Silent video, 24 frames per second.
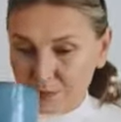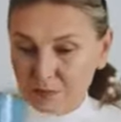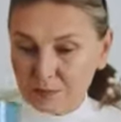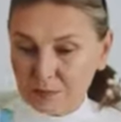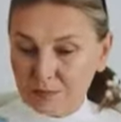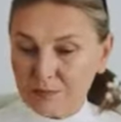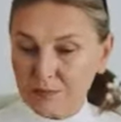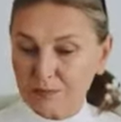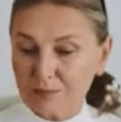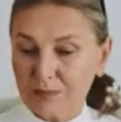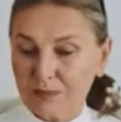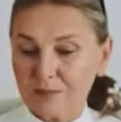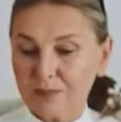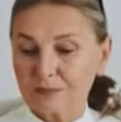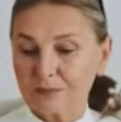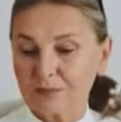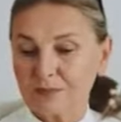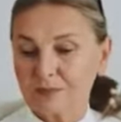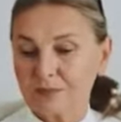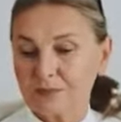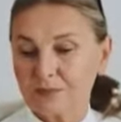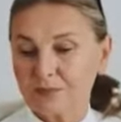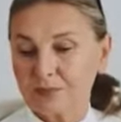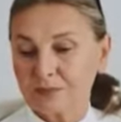that
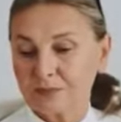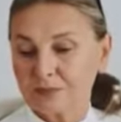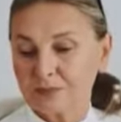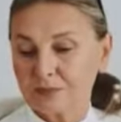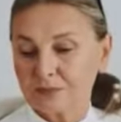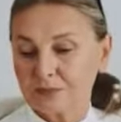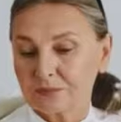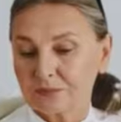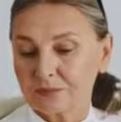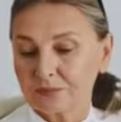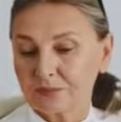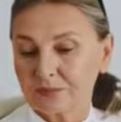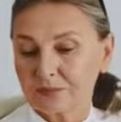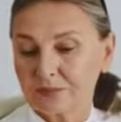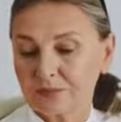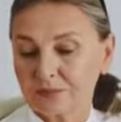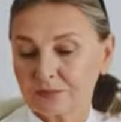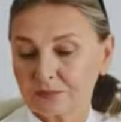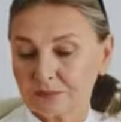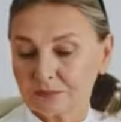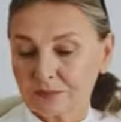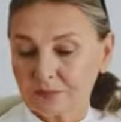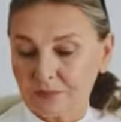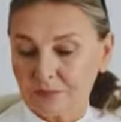work and get
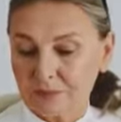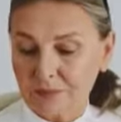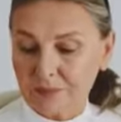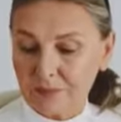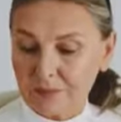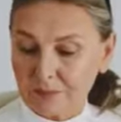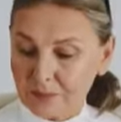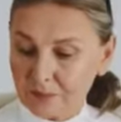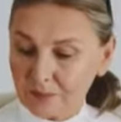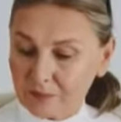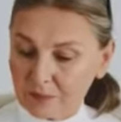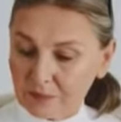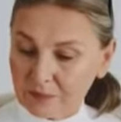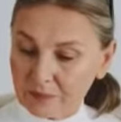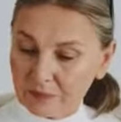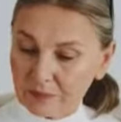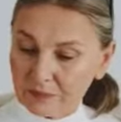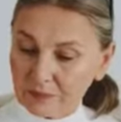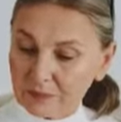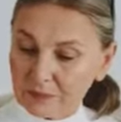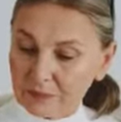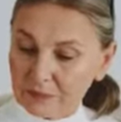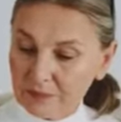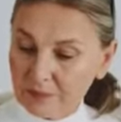results?
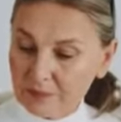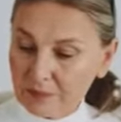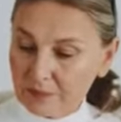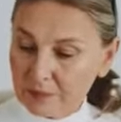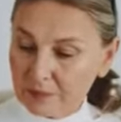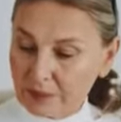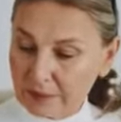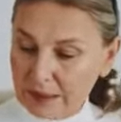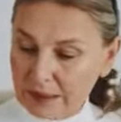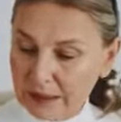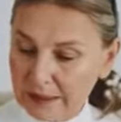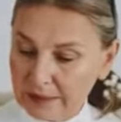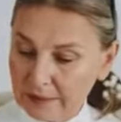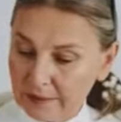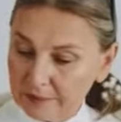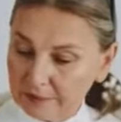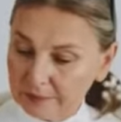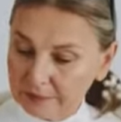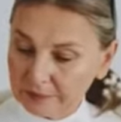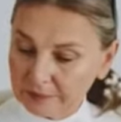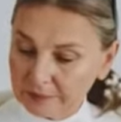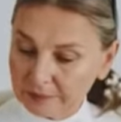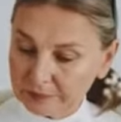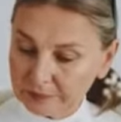No theories,
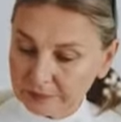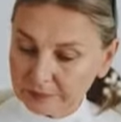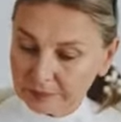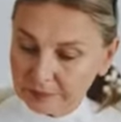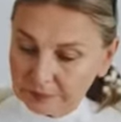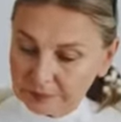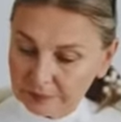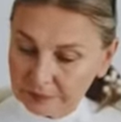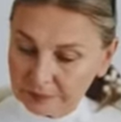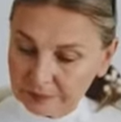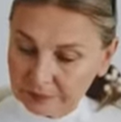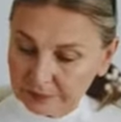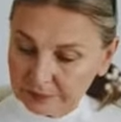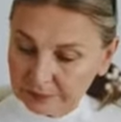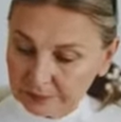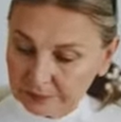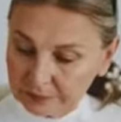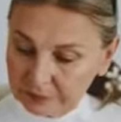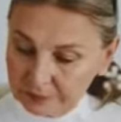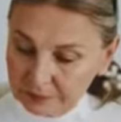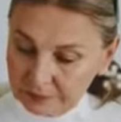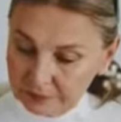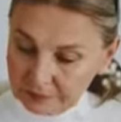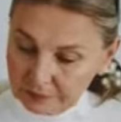no
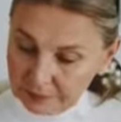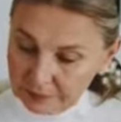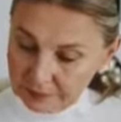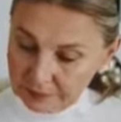generalizations.